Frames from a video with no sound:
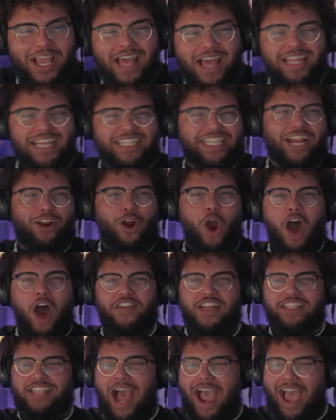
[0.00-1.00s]
Let's hear all
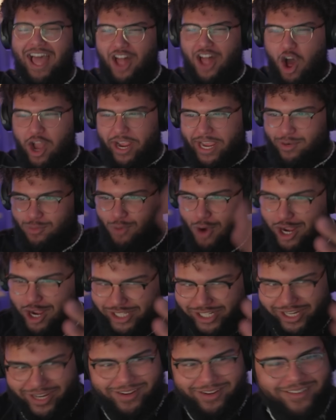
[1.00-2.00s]
the dialogue in
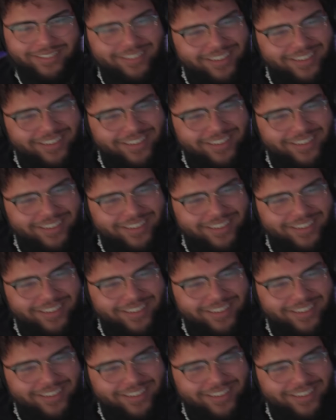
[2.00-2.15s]
Russian.